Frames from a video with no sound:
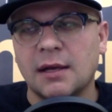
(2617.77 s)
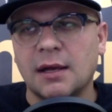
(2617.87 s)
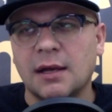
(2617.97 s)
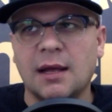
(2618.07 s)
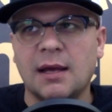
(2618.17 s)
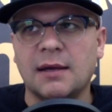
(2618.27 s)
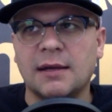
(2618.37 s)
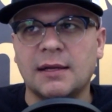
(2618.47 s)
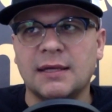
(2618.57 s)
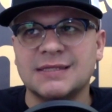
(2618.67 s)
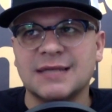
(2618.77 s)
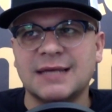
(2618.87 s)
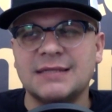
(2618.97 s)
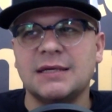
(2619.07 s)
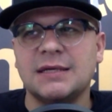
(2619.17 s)
And he's
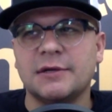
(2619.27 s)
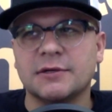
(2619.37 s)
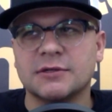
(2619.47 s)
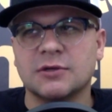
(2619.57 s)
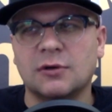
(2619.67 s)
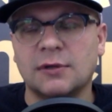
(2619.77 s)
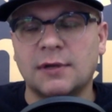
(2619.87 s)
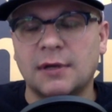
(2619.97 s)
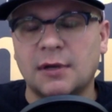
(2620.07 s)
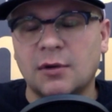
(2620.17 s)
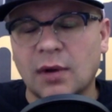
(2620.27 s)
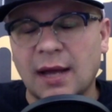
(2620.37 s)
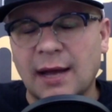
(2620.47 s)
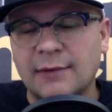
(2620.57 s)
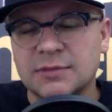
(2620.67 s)
19 years old when
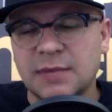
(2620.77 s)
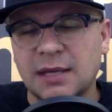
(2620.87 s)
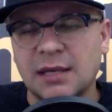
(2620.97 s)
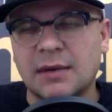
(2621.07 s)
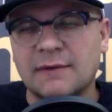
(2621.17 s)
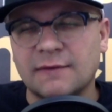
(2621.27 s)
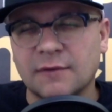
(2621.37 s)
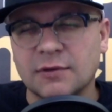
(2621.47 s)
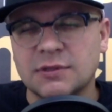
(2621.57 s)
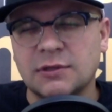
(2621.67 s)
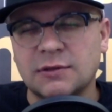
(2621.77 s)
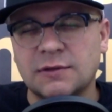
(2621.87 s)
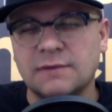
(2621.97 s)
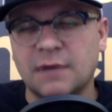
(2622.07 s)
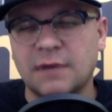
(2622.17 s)
I was making my first
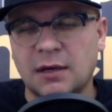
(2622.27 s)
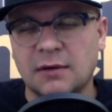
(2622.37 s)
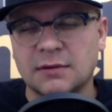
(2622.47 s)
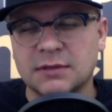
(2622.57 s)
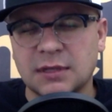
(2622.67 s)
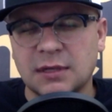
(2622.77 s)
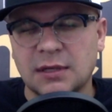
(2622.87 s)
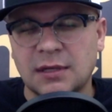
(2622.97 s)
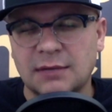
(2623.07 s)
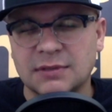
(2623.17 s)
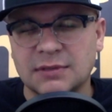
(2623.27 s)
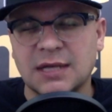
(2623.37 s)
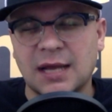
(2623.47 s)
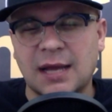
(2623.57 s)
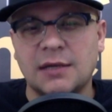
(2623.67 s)
YouTube videos, he was
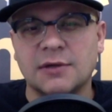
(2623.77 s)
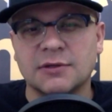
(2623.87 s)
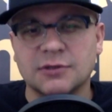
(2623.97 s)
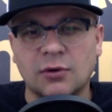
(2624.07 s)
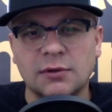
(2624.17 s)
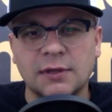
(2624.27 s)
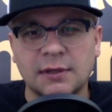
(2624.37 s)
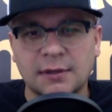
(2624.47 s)
nine years old.